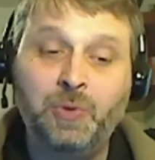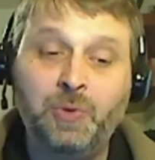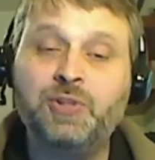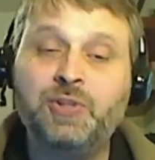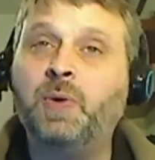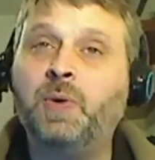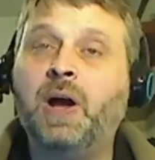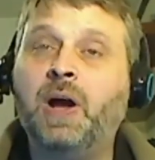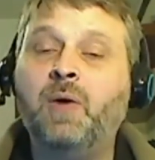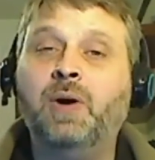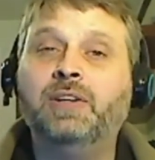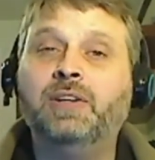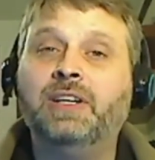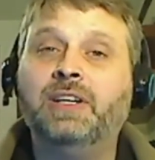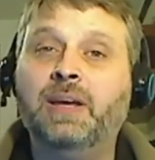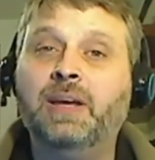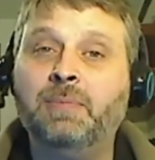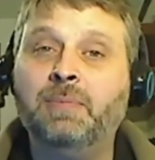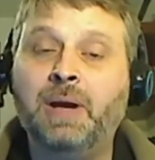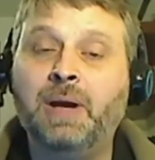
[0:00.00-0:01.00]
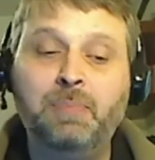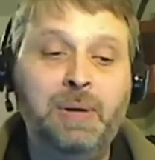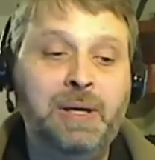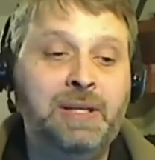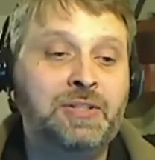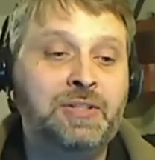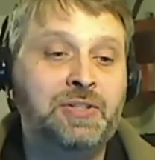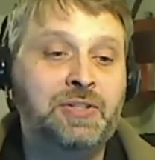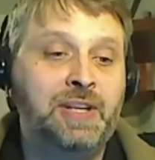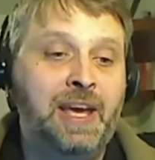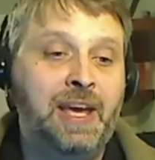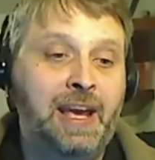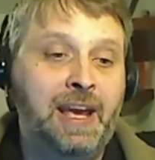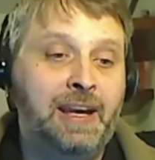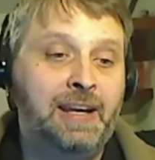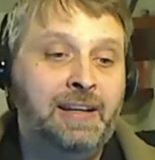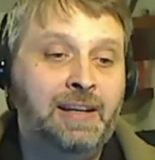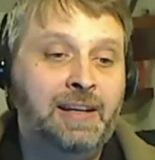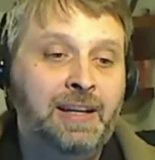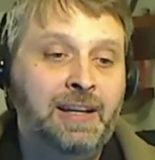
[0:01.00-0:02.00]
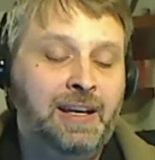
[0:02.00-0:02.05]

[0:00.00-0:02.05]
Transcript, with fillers: reason why I wanted to get my pince nez